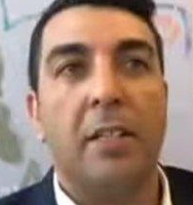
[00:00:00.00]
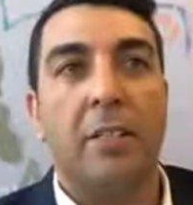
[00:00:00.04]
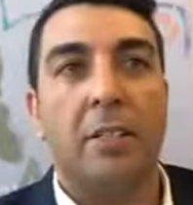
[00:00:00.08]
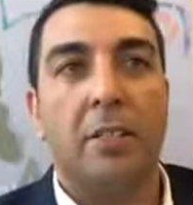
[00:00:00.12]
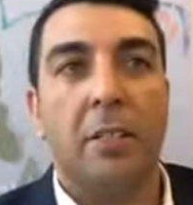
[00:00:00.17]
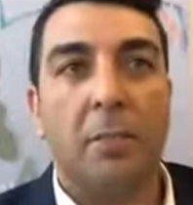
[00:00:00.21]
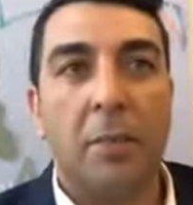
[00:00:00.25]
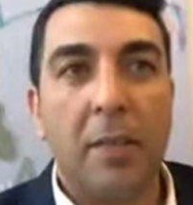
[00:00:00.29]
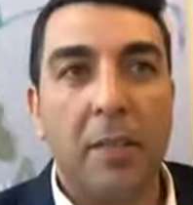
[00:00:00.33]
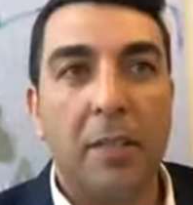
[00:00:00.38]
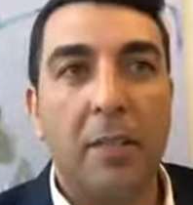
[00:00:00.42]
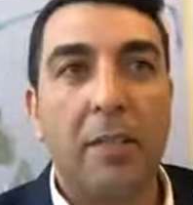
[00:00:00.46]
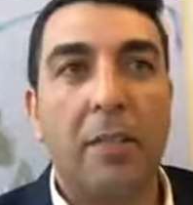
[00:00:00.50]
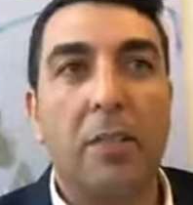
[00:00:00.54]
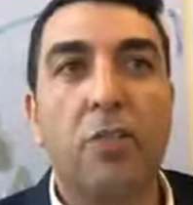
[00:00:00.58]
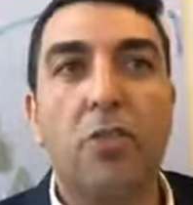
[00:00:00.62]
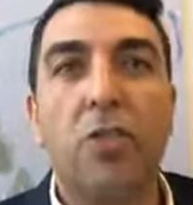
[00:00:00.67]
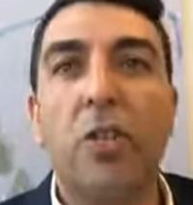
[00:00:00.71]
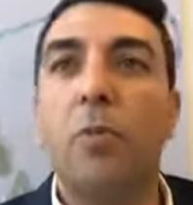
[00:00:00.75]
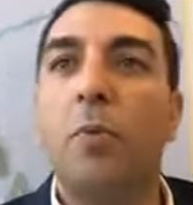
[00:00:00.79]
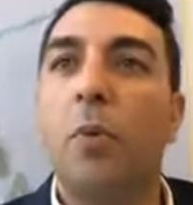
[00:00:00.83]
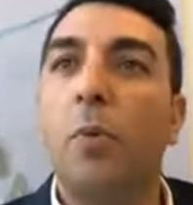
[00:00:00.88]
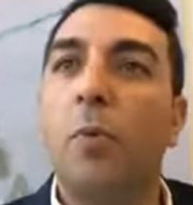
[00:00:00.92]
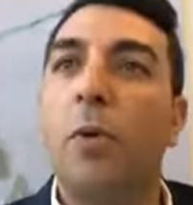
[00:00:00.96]
So Be'ezat
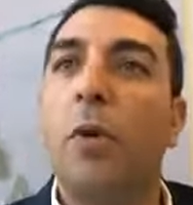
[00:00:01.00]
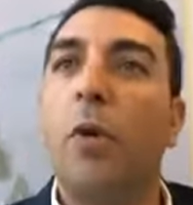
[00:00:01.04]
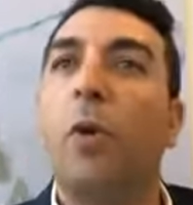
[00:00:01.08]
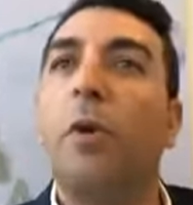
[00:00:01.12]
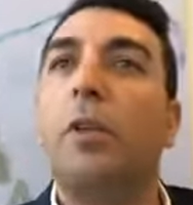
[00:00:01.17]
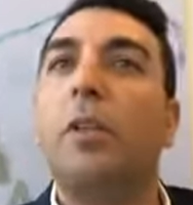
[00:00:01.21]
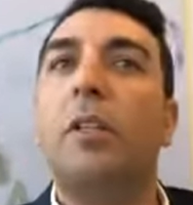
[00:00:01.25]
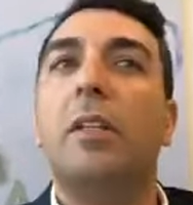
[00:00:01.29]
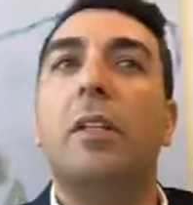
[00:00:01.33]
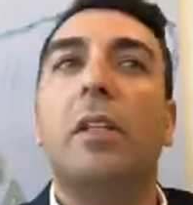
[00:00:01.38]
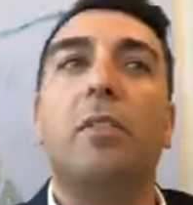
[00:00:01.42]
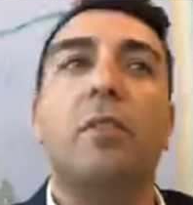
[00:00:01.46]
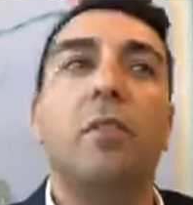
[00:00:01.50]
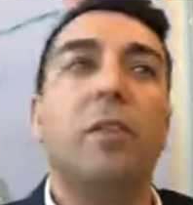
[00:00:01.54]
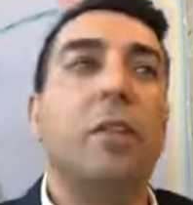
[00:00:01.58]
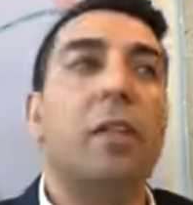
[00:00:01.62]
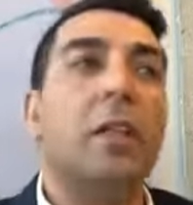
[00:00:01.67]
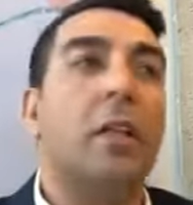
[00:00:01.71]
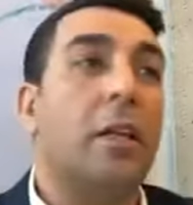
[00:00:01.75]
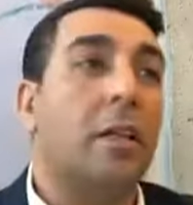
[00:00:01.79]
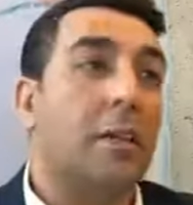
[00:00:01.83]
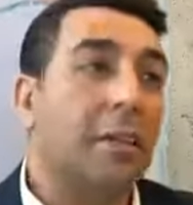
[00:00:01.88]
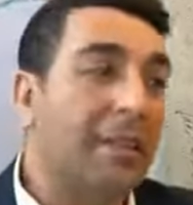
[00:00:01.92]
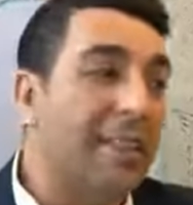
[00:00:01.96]
Hashem, when we all
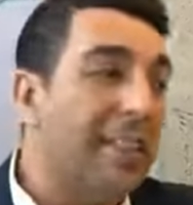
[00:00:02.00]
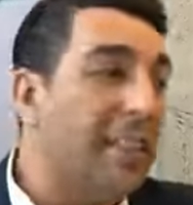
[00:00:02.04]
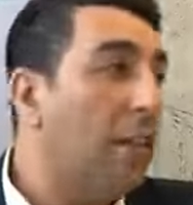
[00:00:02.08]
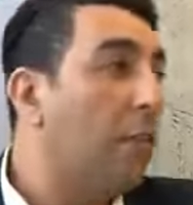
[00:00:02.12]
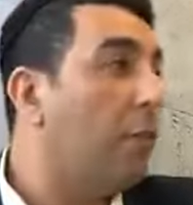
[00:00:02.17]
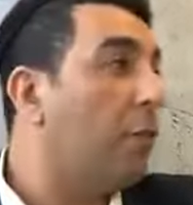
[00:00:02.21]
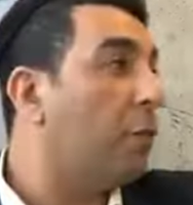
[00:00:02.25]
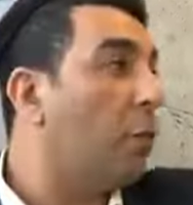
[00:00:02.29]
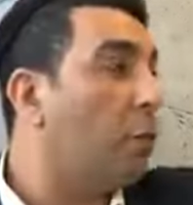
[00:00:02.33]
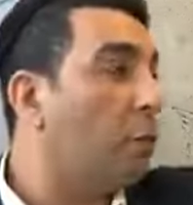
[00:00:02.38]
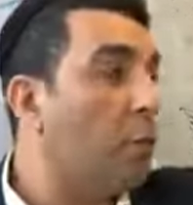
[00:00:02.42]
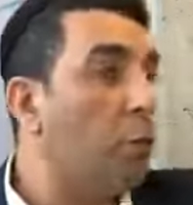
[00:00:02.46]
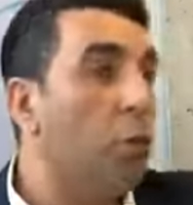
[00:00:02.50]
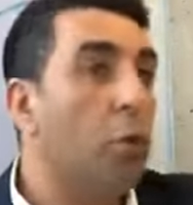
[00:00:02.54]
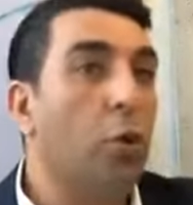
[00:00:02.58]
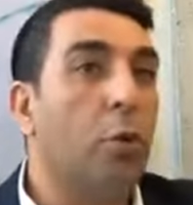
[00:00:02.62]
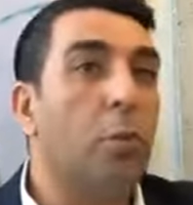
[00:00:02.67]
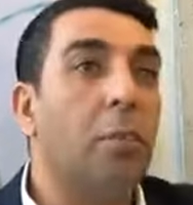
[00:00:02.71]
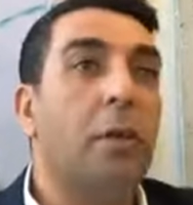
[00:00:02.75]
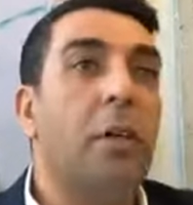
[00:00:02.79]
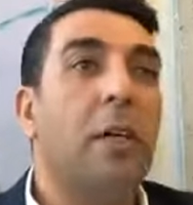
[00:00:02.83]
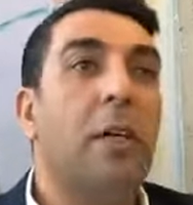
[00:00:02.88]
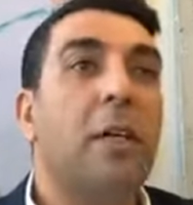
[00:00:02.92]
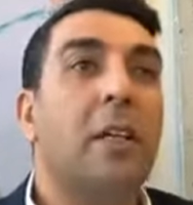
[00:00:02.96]
leave the
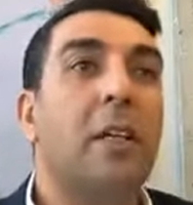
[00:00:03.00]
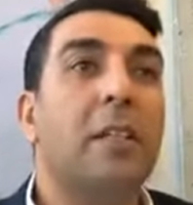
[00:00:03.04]
room,